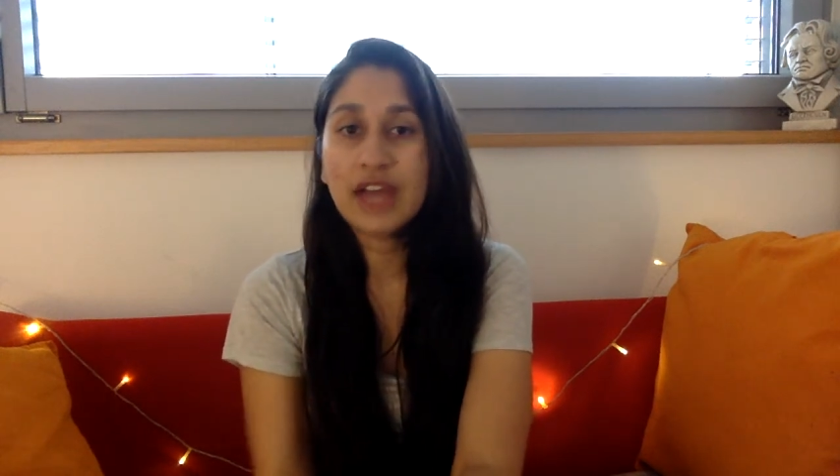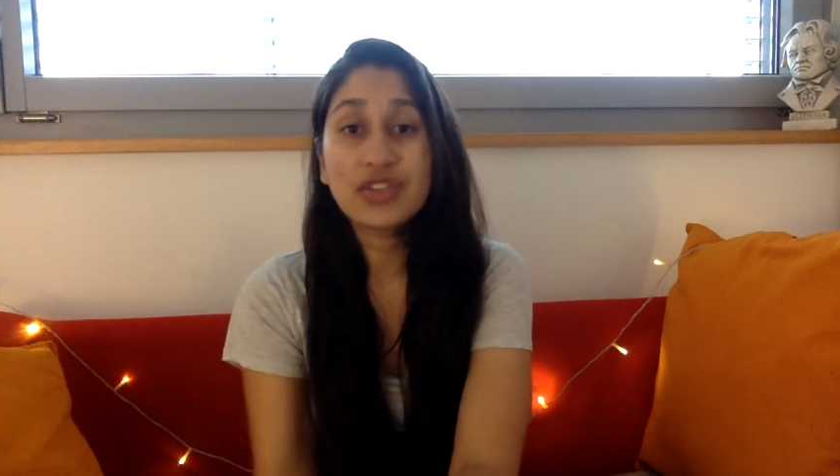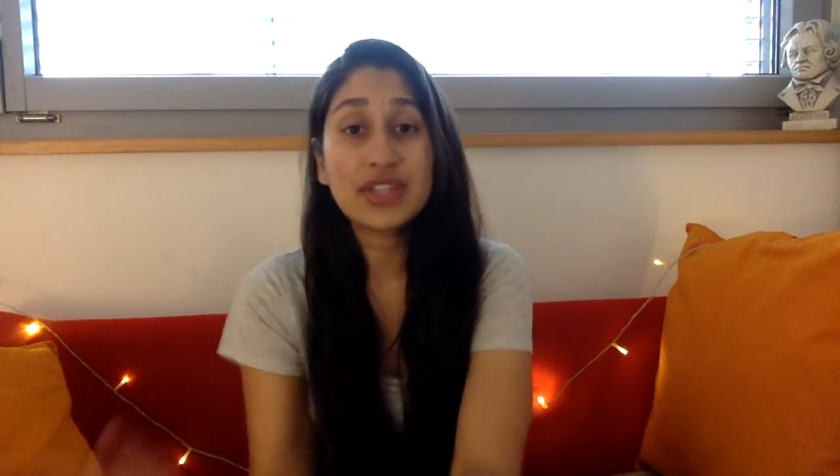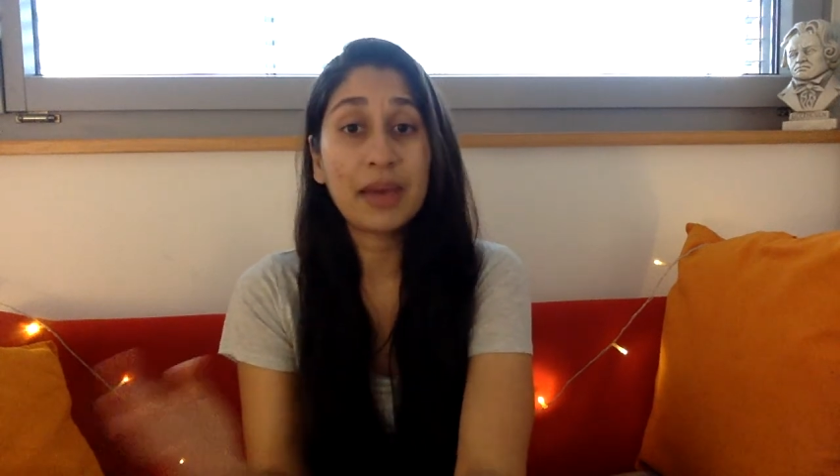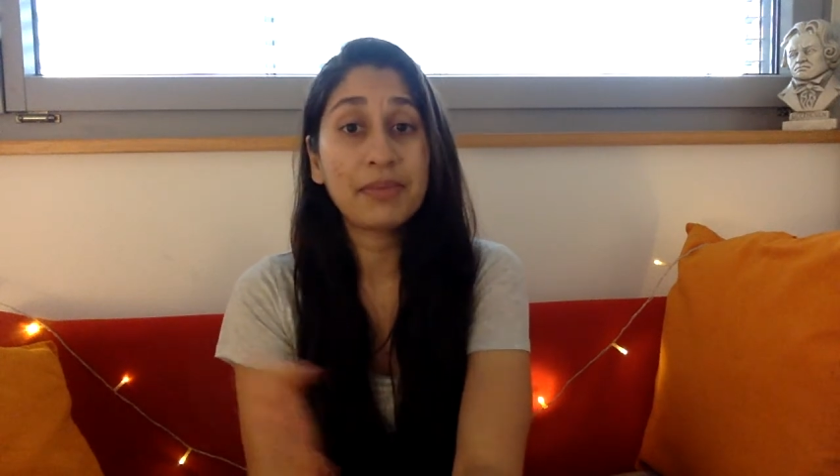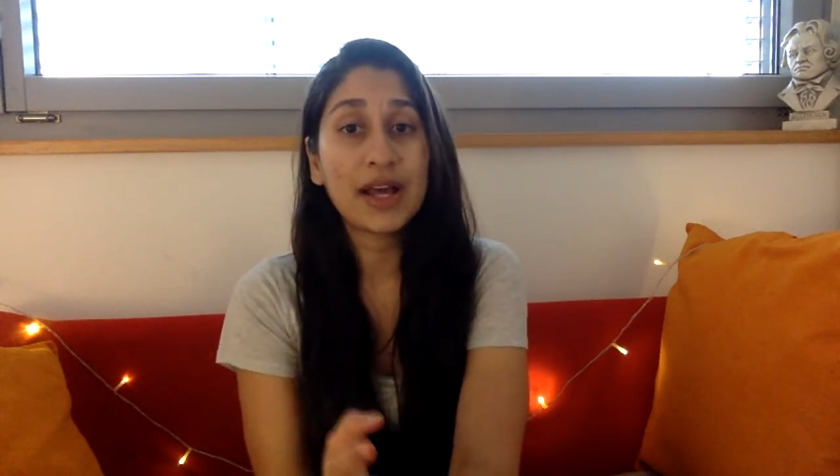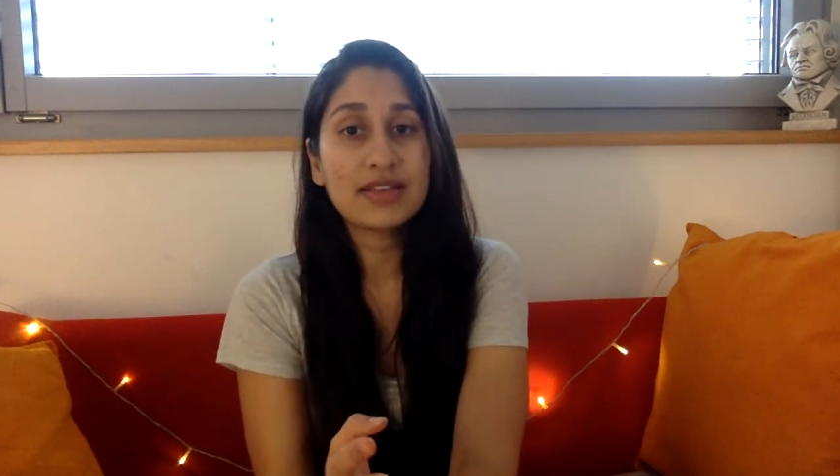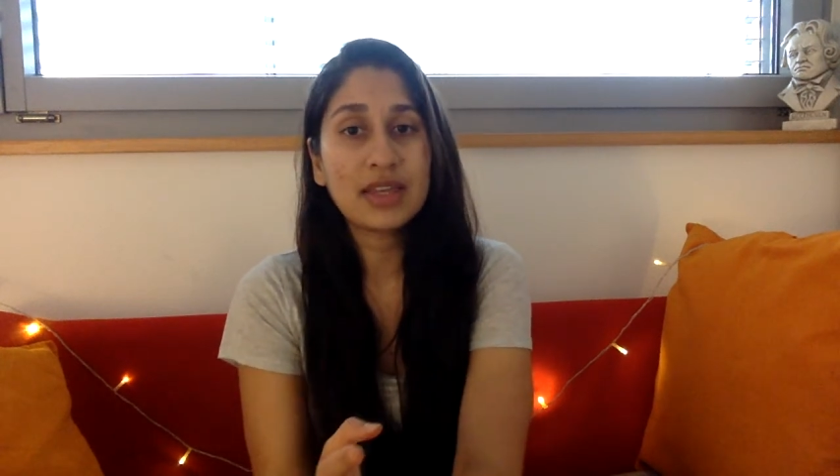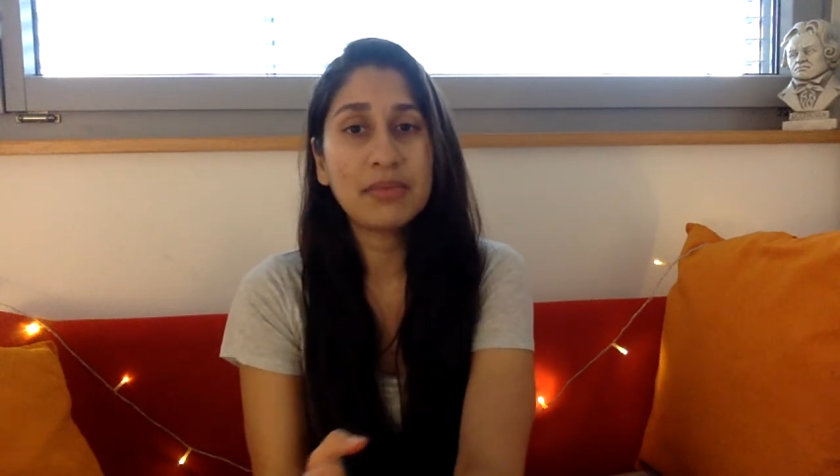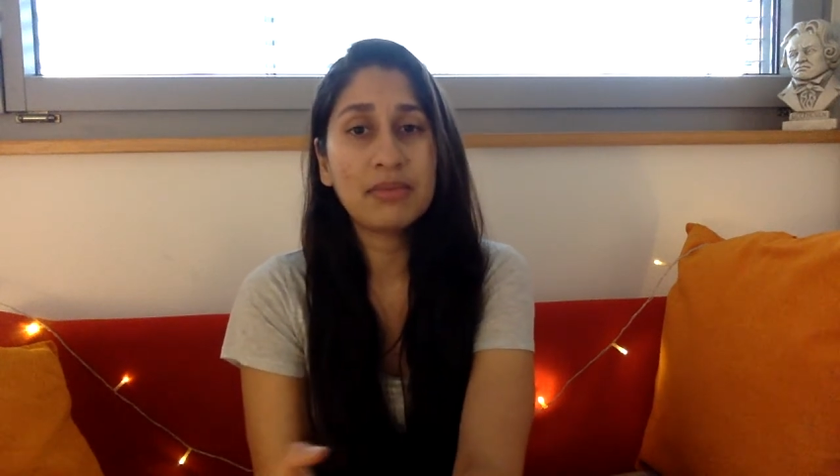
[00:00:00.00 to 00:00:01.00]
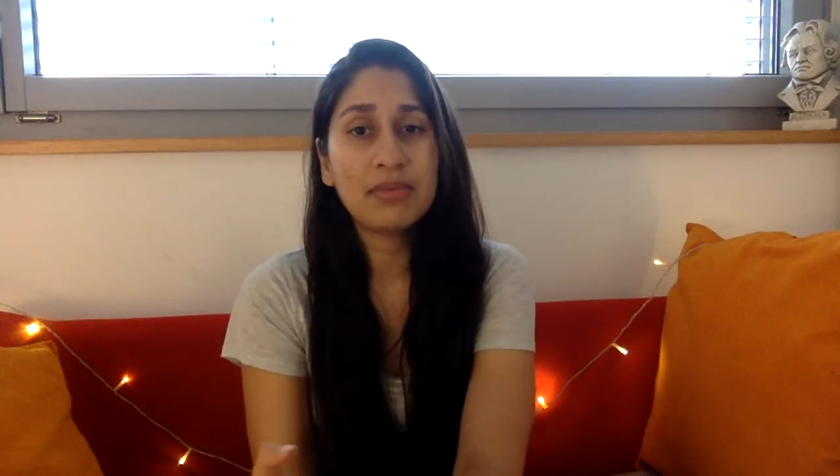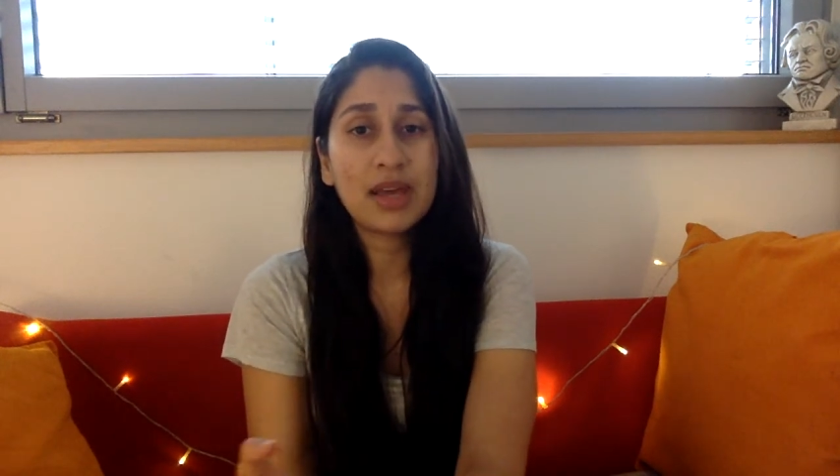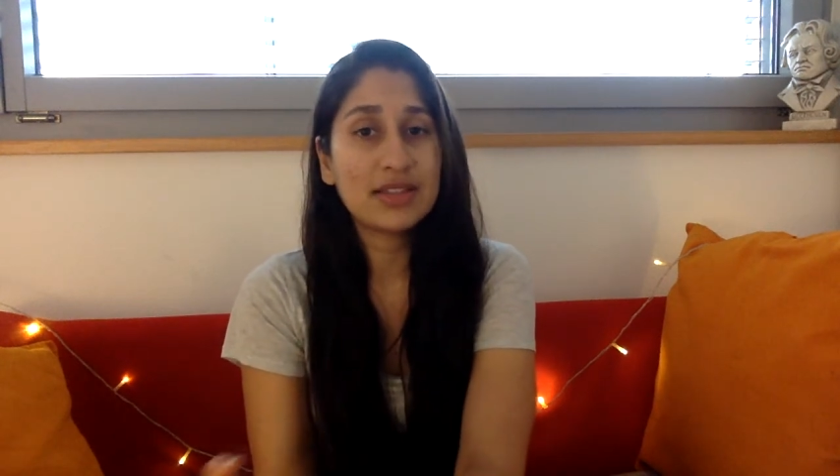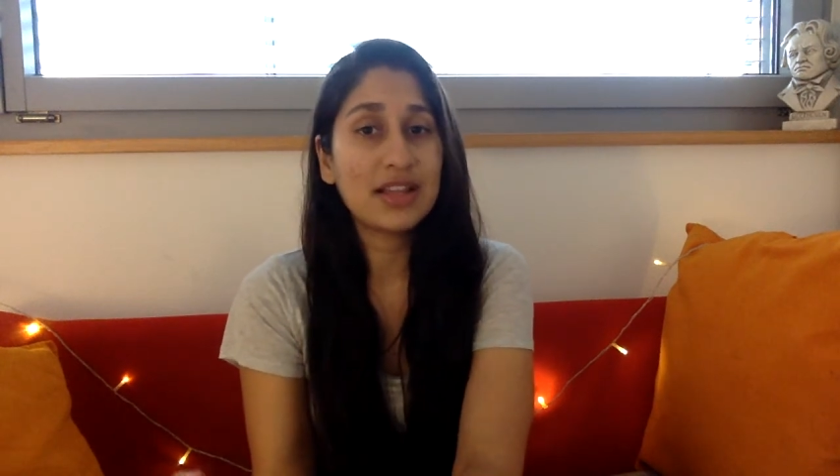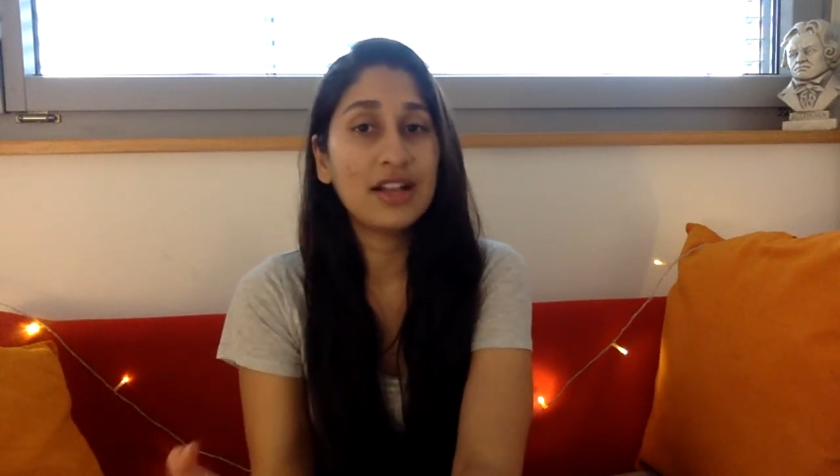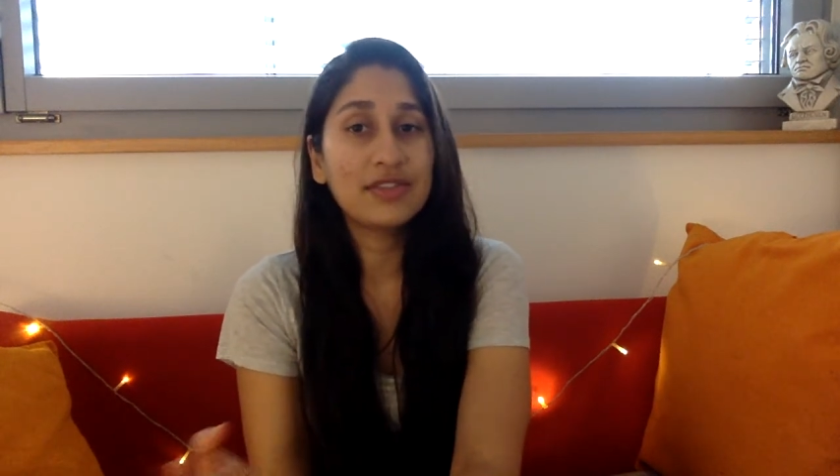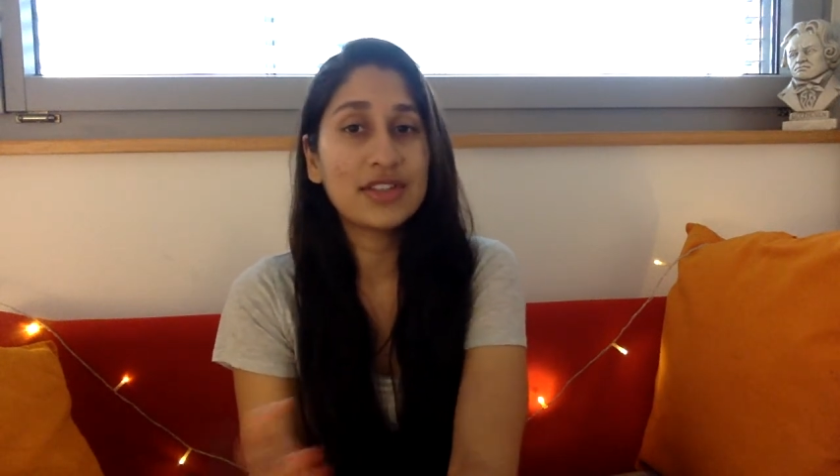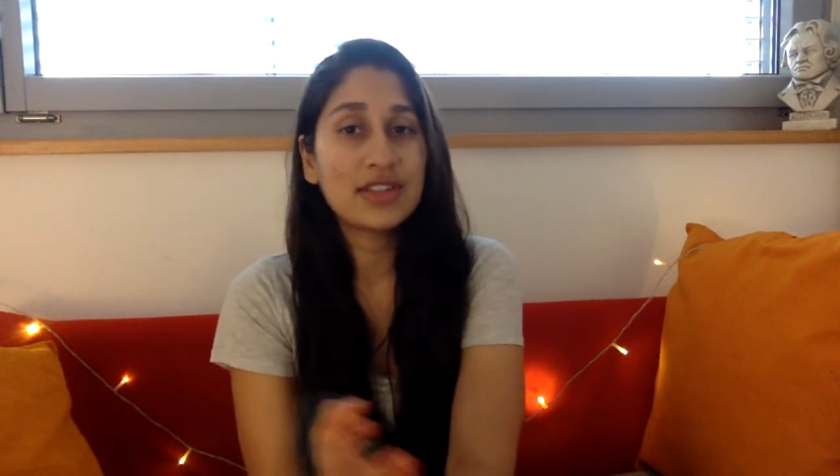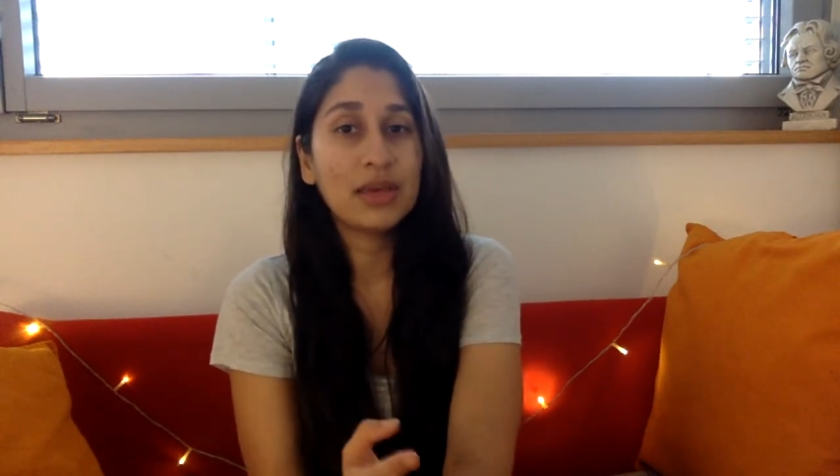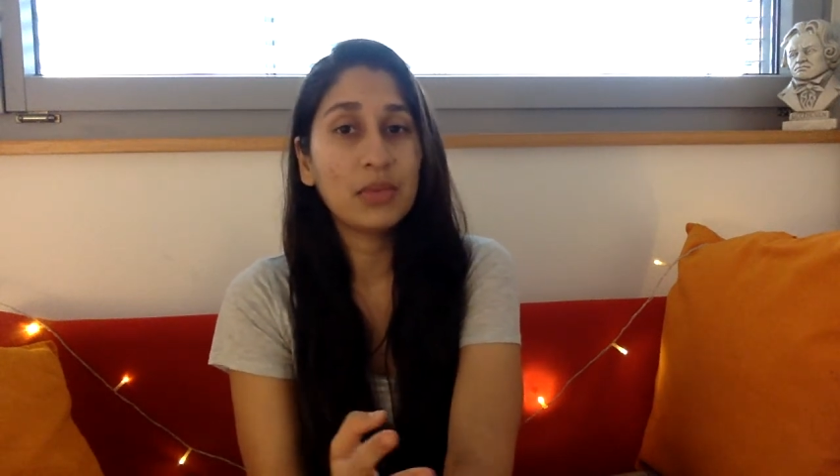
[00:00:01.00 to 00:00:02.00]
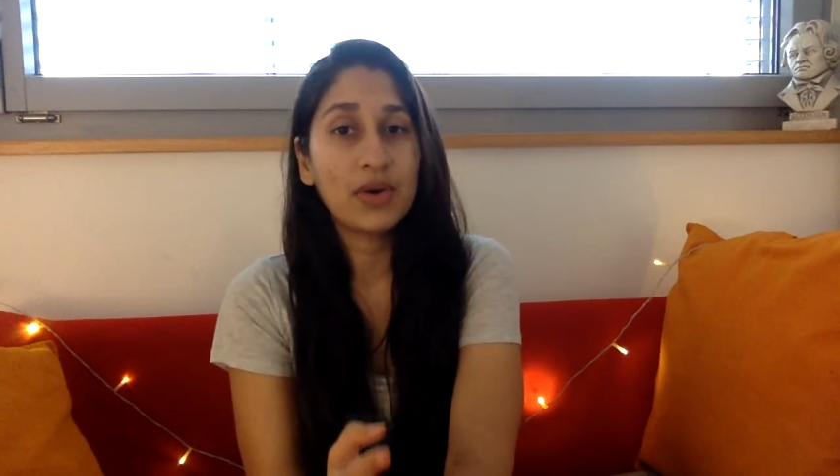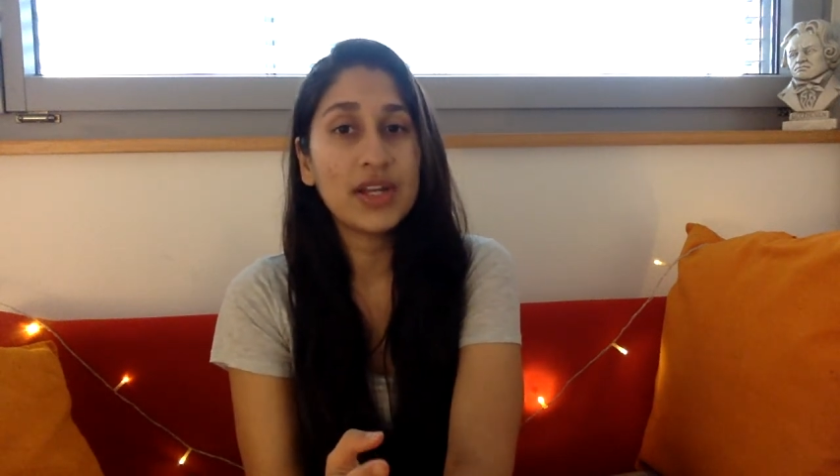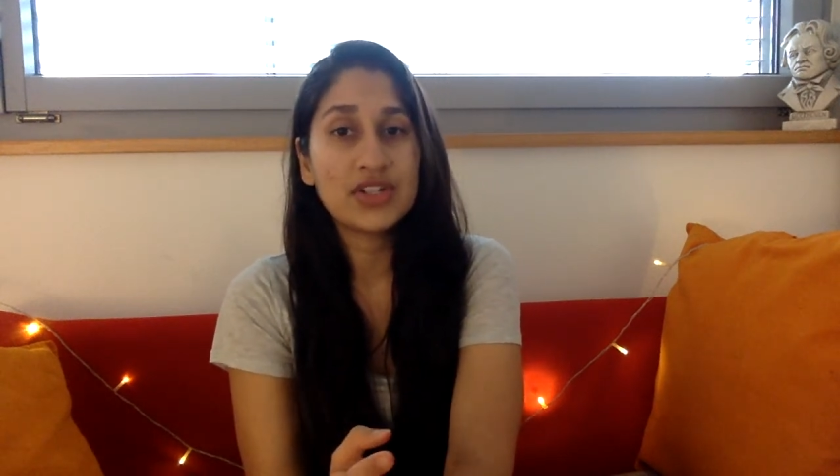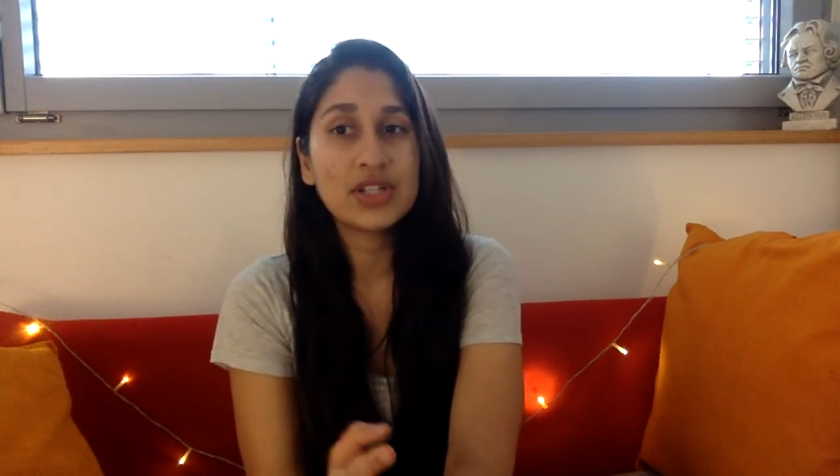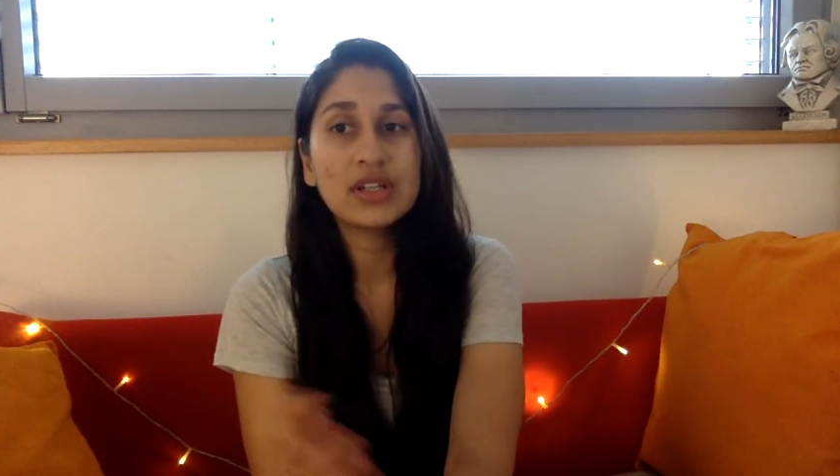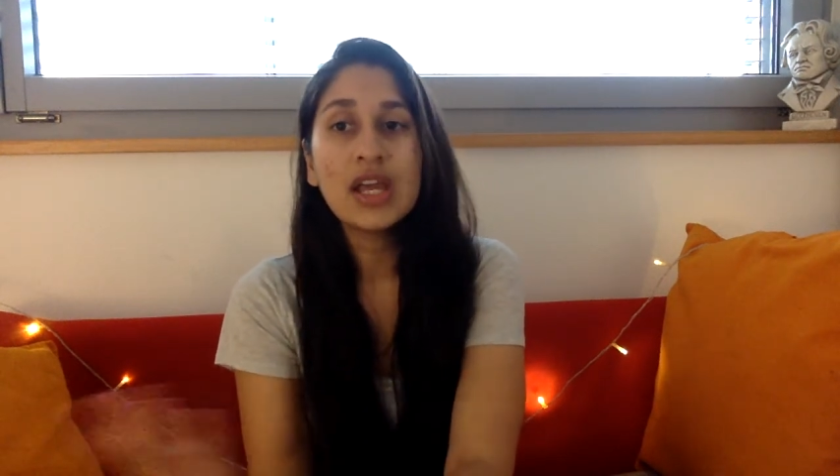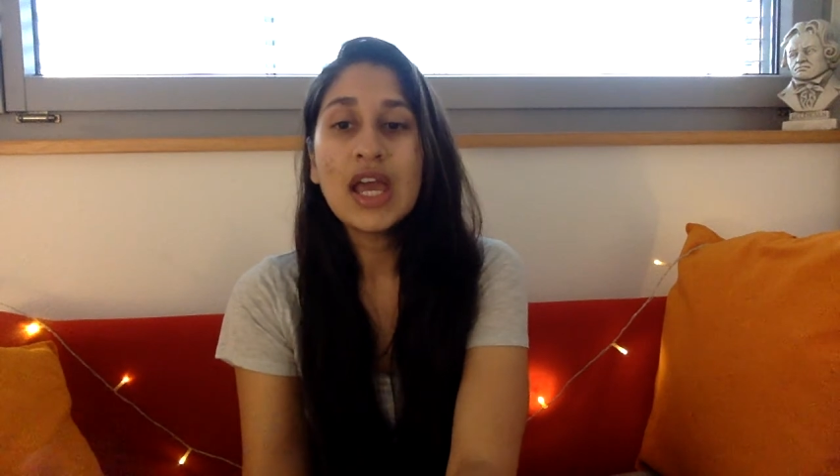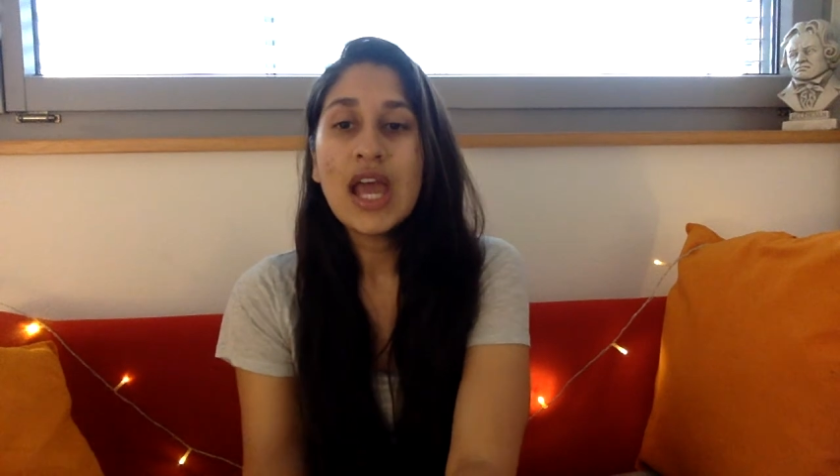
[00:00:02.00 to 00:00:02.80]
I just kept asking myself the same question,